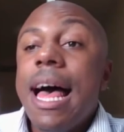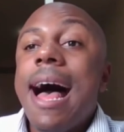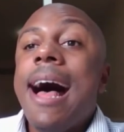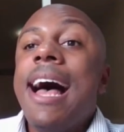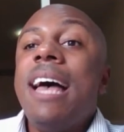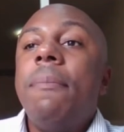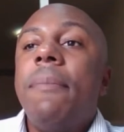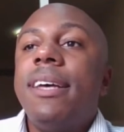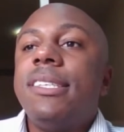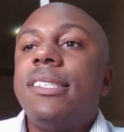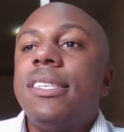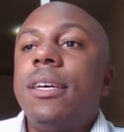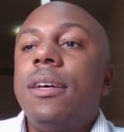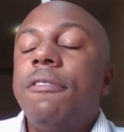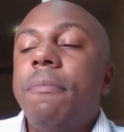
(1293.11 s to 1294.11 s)
I
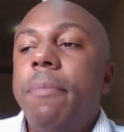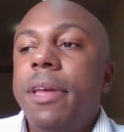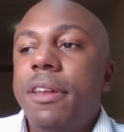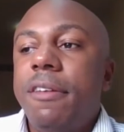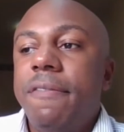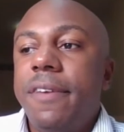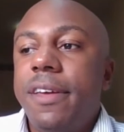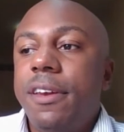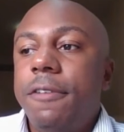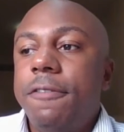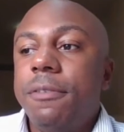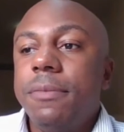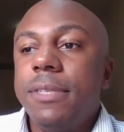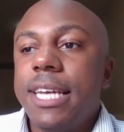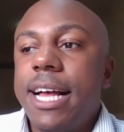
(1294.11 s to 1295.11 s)
myself benefited
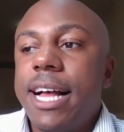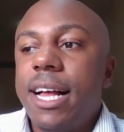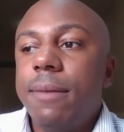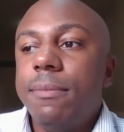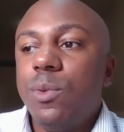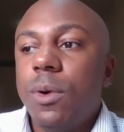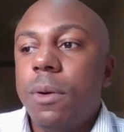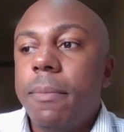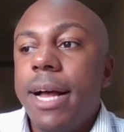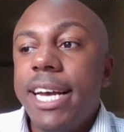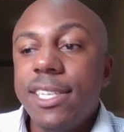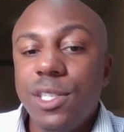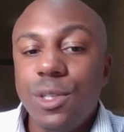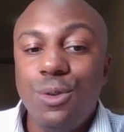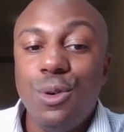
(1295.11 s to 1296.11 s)
from times where my
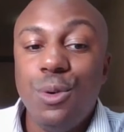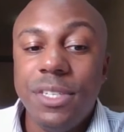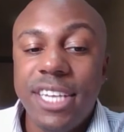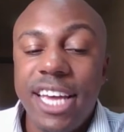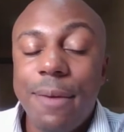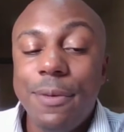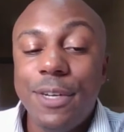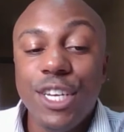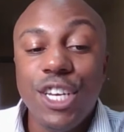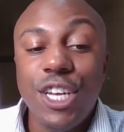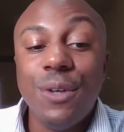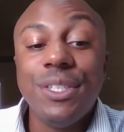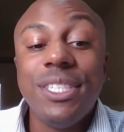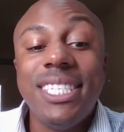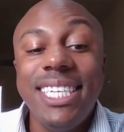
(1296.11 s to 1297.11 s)
school was able to
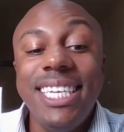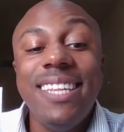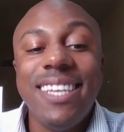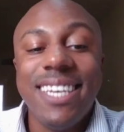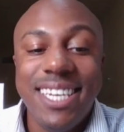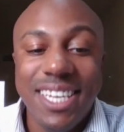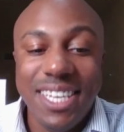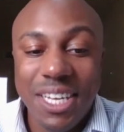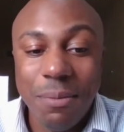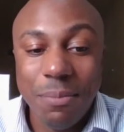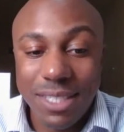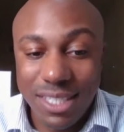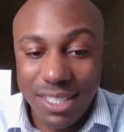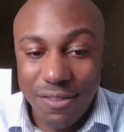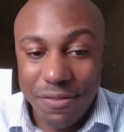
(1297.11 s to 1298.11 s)
go see the
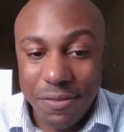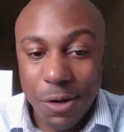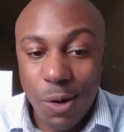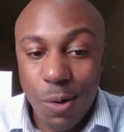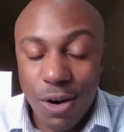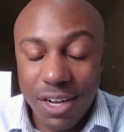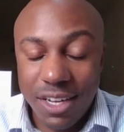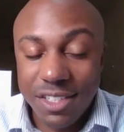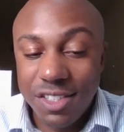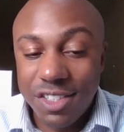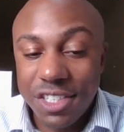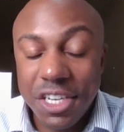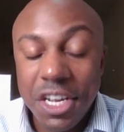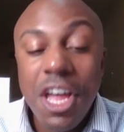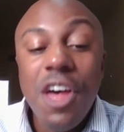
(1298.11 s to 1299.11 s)
Columbus Symphony
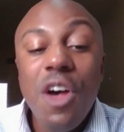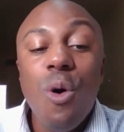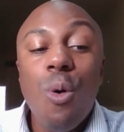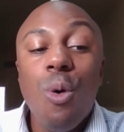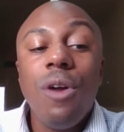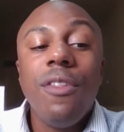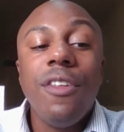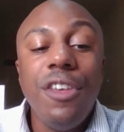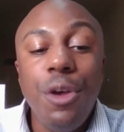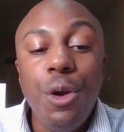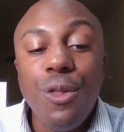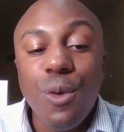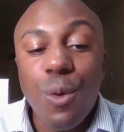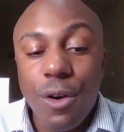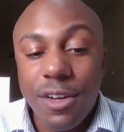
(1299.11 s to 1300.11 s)
Orchestra or the
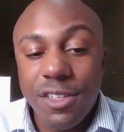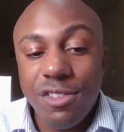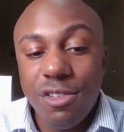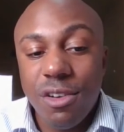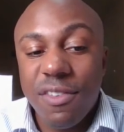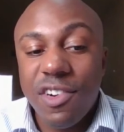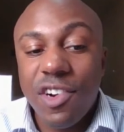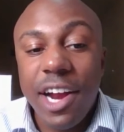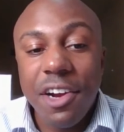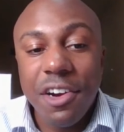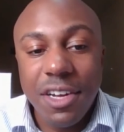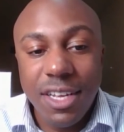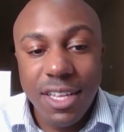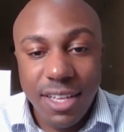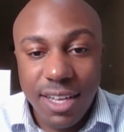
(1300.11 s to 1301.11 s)
Youth Orchestra of Greater
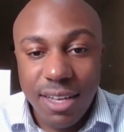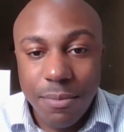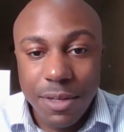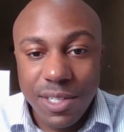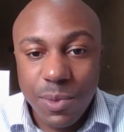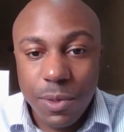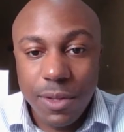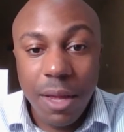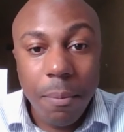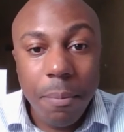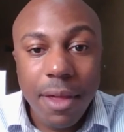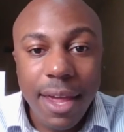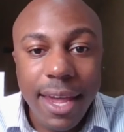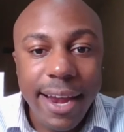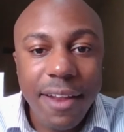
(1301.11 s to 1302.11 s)
Columbus, where they
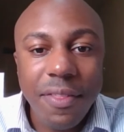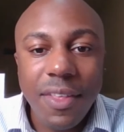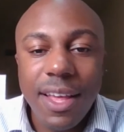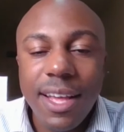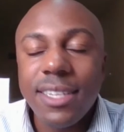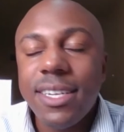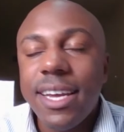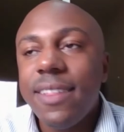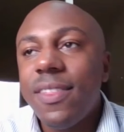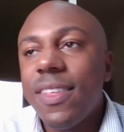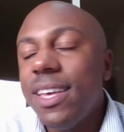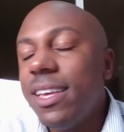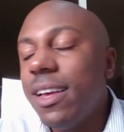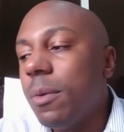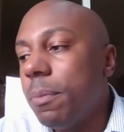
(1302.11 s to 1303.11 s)
played things like the
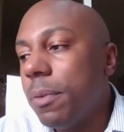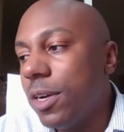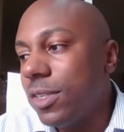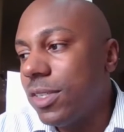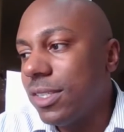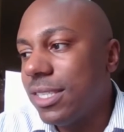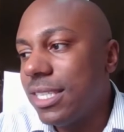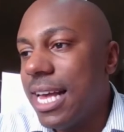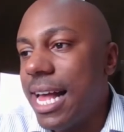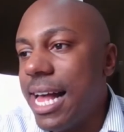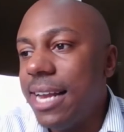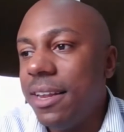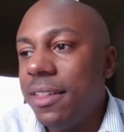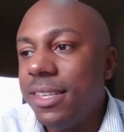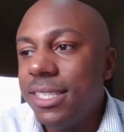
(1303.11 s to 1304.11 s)
Young Person's
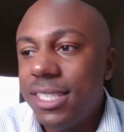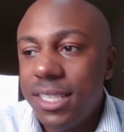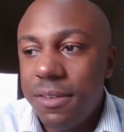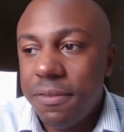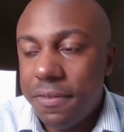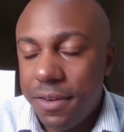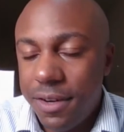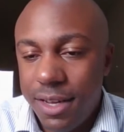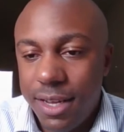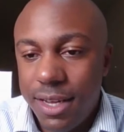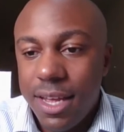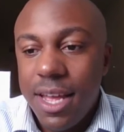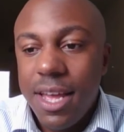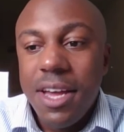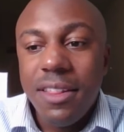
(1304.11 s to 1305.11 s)
Guide to the Symphony.
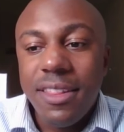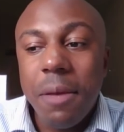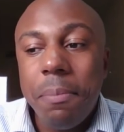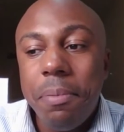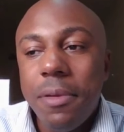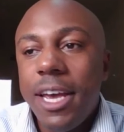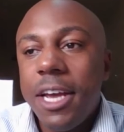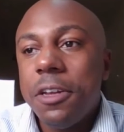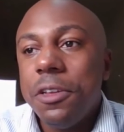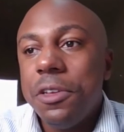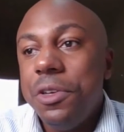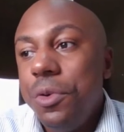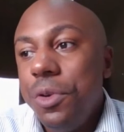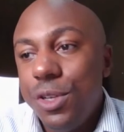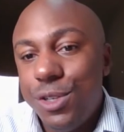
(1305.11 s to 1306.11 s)
They played
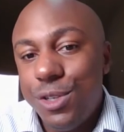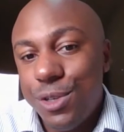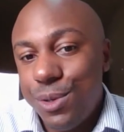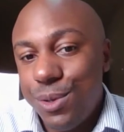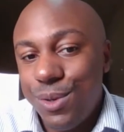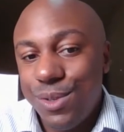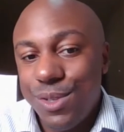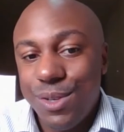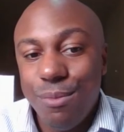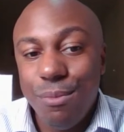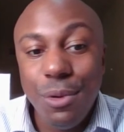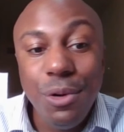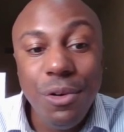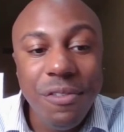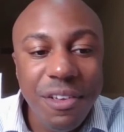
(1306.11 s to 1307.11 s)
Looney Tunes and
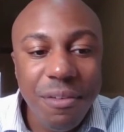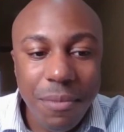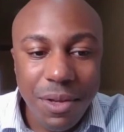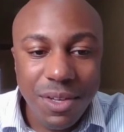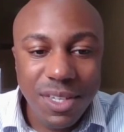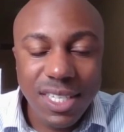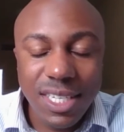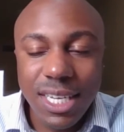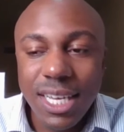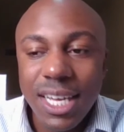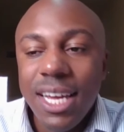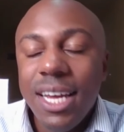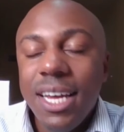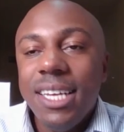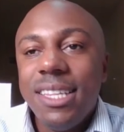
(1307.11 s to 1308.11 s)
movie music,
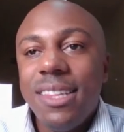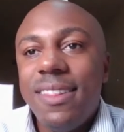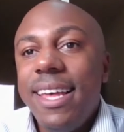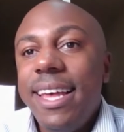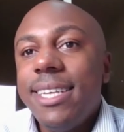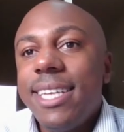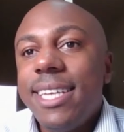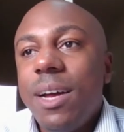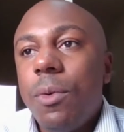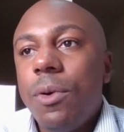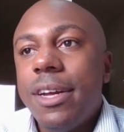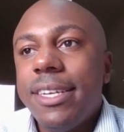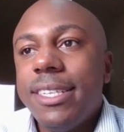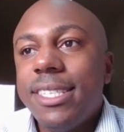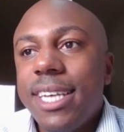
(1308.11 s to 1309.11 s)
things that were
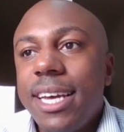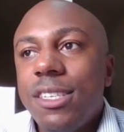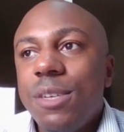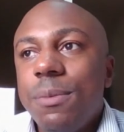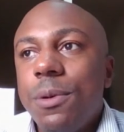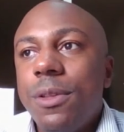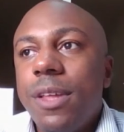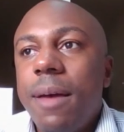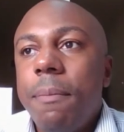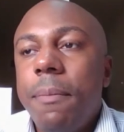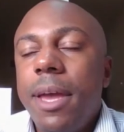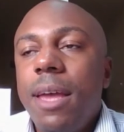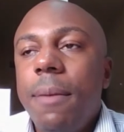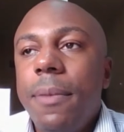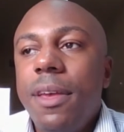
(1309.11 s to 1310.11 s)
accessible that
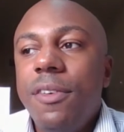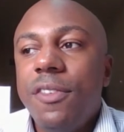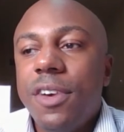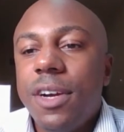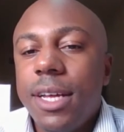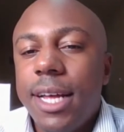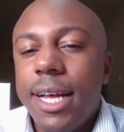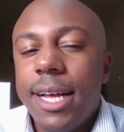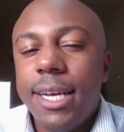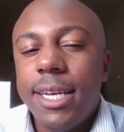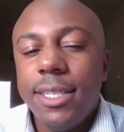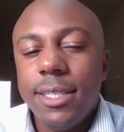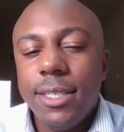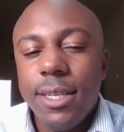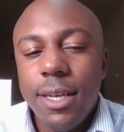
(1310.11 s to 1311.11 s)
made me
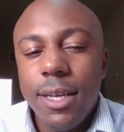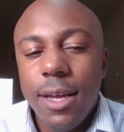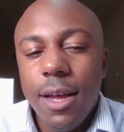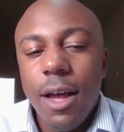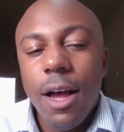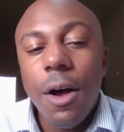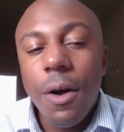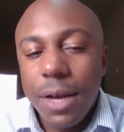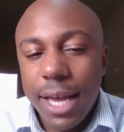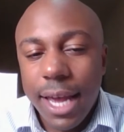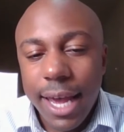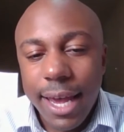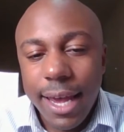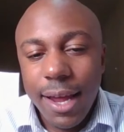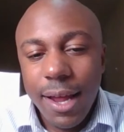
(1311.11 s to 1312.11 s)
realize,
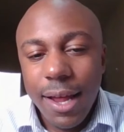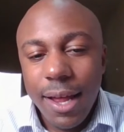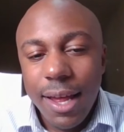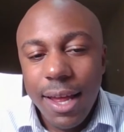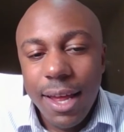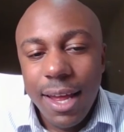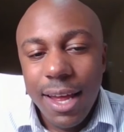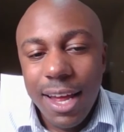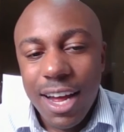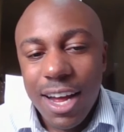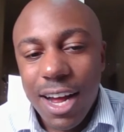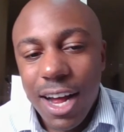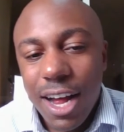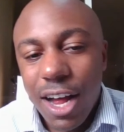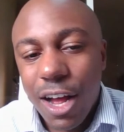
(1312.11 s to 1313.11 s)
okay,
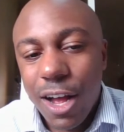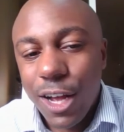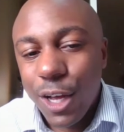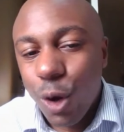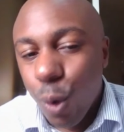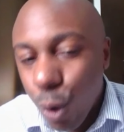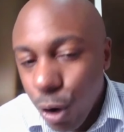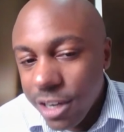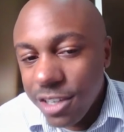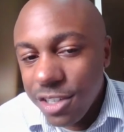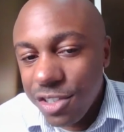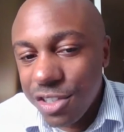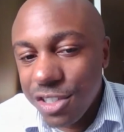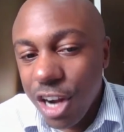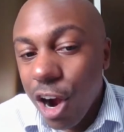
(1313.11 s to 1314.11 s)

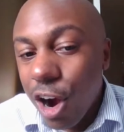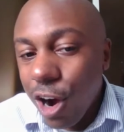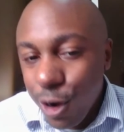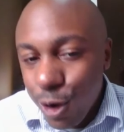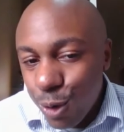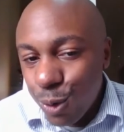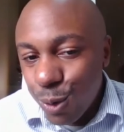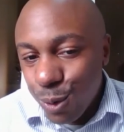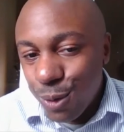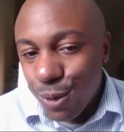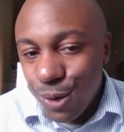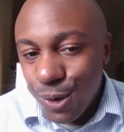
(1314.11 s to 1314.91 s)
orchestras are cool.